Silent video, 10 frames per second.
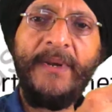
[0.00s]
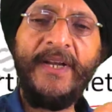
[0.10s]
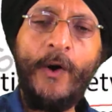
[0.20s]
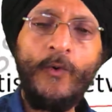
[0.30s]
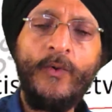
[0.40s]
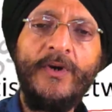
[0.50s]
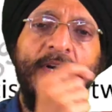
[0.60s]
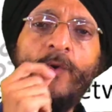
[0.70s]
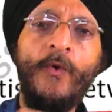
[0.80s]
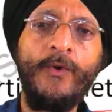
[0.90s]
downloaded
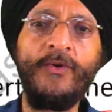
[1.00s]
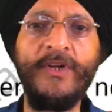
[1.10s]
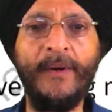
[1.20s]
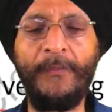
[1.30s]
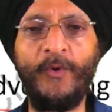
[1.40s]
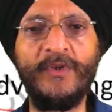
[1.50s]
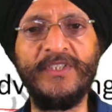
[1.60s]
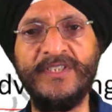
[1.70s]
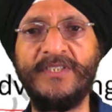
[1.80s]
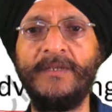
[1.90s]
on your computer
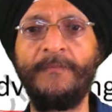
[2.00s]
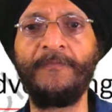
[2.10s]
system,